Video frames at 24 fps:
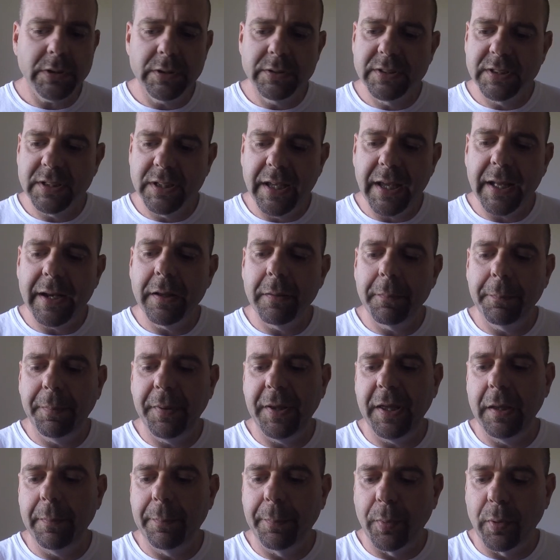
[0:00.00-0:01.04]
to getting
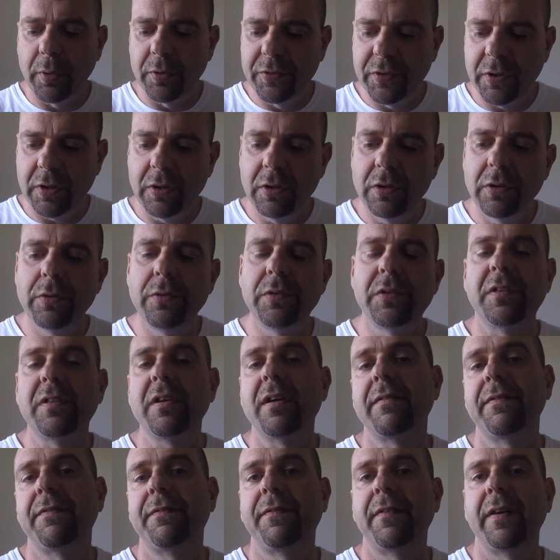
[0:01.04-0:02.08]
people to use
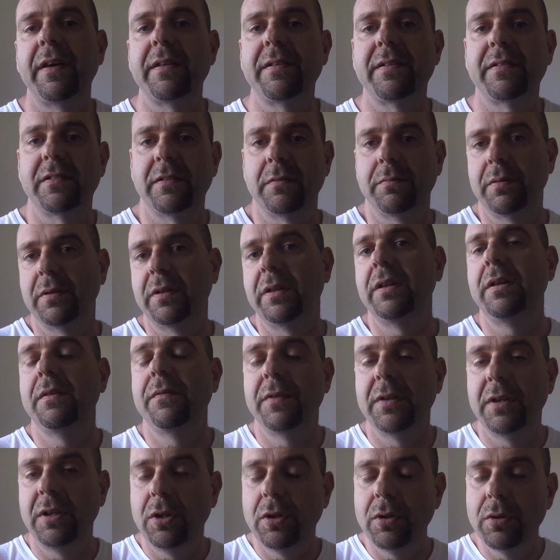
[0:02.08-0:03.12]
their faith to believe
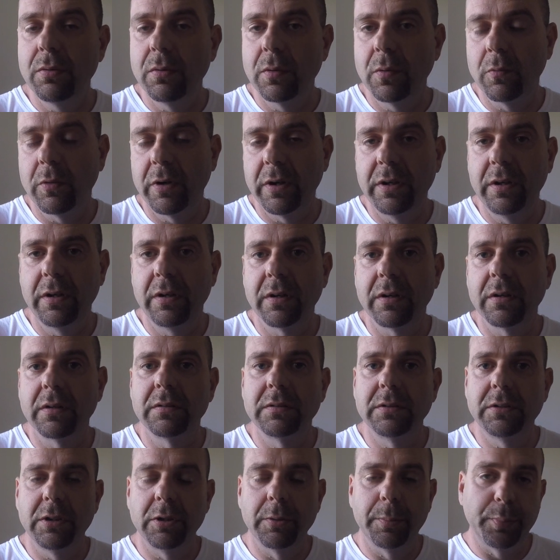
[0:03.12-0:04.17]
in you and what
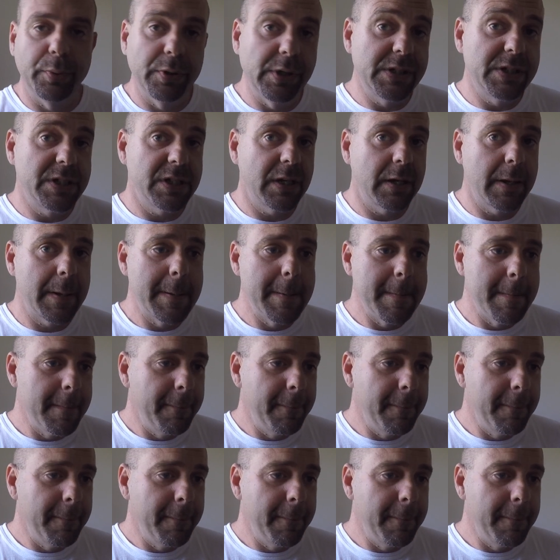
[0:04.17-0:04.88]
you're preaching.